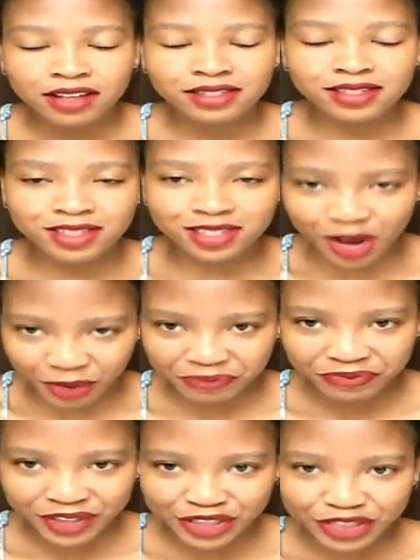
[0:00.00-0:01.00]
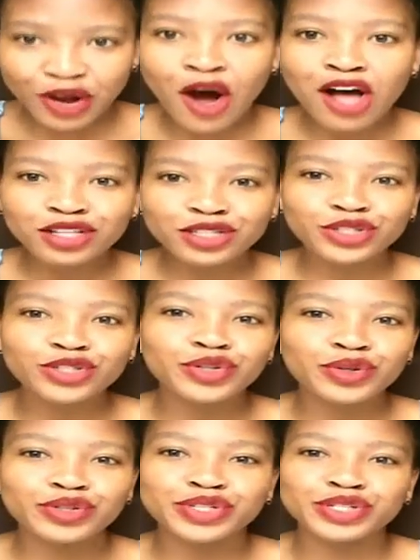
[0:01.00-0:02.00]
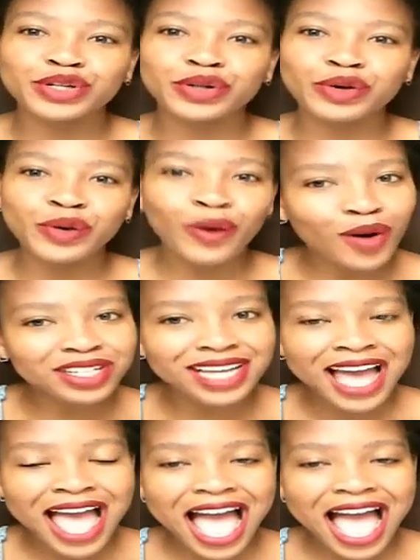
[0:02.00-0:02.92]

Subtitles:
So, the Constitutional Court